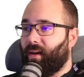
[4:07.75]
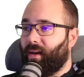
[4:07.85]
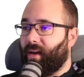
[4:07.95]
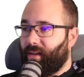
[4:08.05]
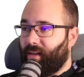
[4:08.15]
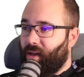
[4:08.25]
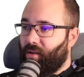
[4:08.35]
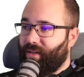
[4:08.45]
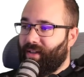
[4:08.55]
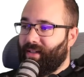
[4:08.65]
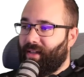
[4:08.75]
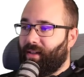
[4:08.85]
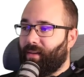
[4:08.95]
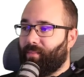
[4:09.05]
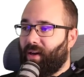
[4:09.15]
Uh, and here, as you can
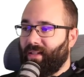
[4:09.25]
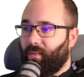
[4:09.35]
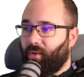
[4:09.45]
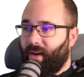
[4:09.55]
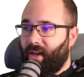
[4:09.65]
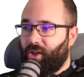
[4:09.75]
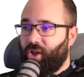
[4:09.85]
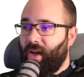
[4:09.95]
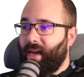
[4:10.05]
see, the possible range